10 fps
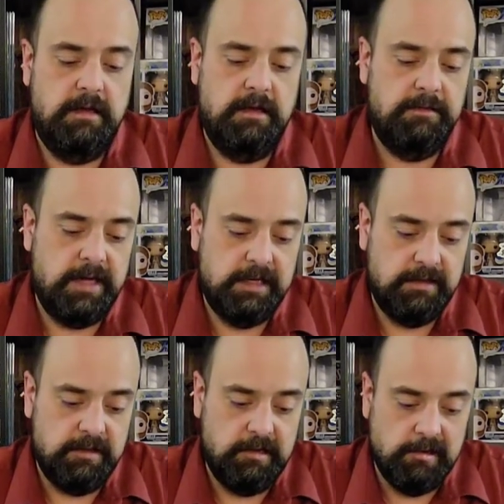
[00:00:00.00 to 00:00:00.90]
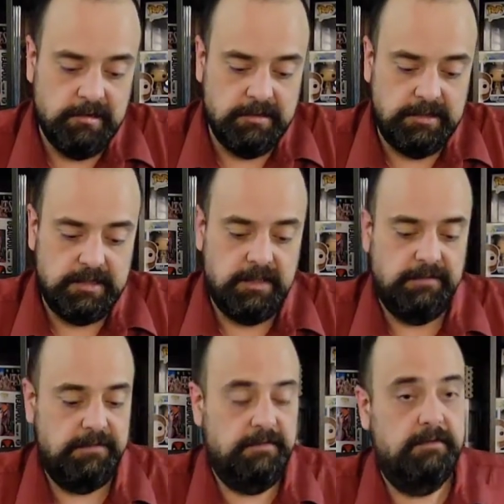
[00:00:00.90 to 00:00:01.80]
I'm liking the card
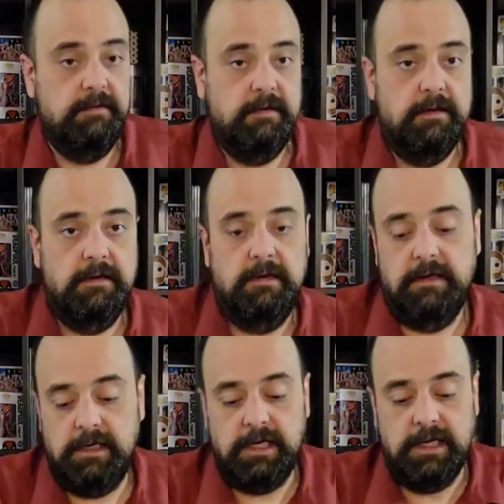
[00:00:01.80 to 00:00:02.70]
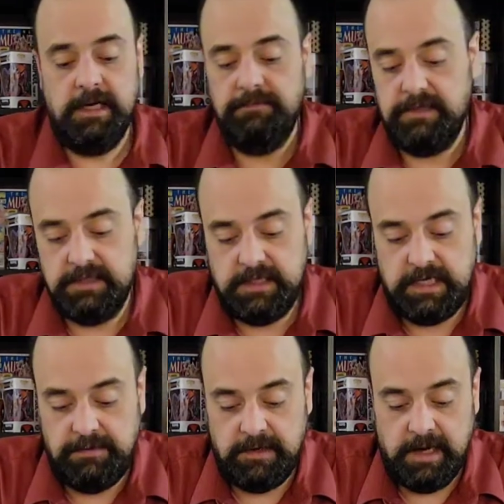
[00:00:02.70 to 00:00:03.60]
stuff. Again, I'm just
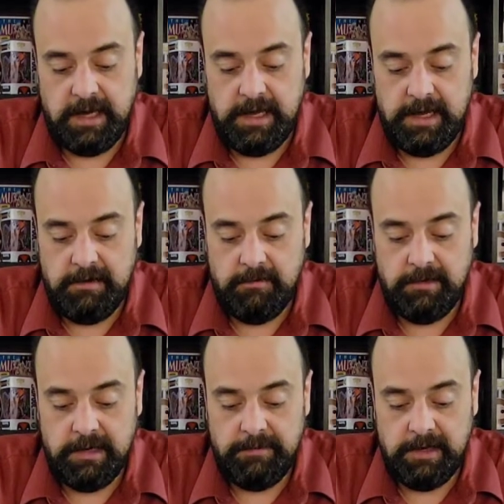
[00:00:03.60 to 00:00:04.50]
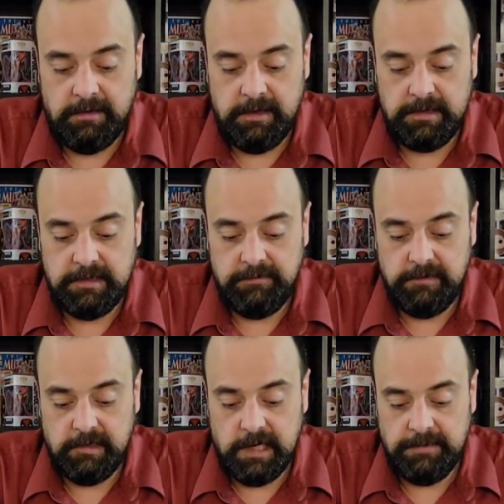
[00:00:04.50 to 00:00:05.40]
keeping an eye out when I'm out hunting for
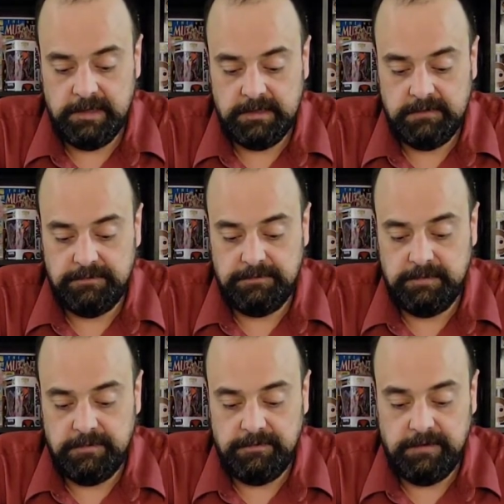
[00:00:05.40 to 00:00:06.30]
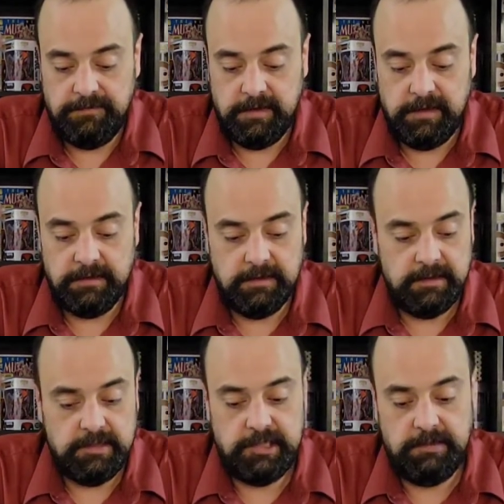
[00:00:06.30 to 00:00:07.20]
comics. If I find
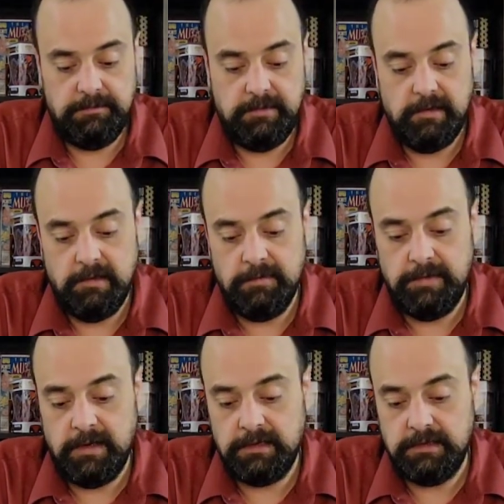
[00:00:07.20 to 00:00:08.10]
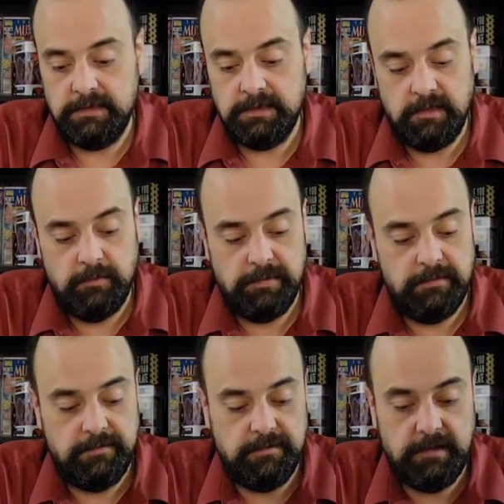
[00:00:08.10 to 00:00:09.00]
cheap card boxes to open
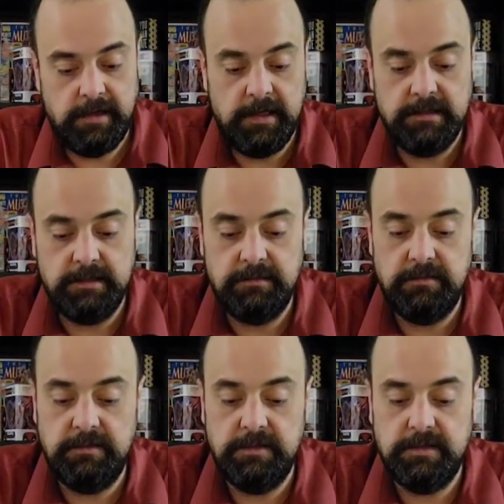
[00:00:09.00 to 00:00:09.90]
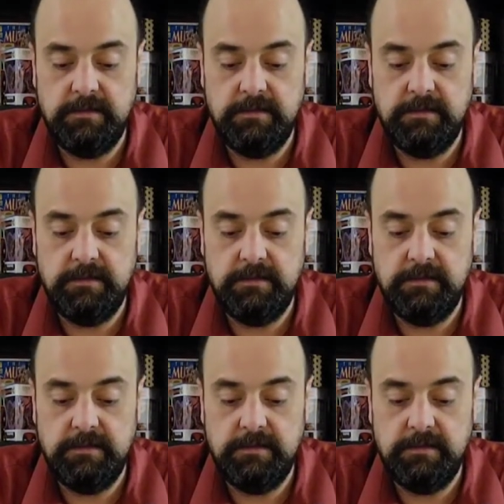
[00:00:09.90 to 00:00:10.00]
for you guys, I'm doing so.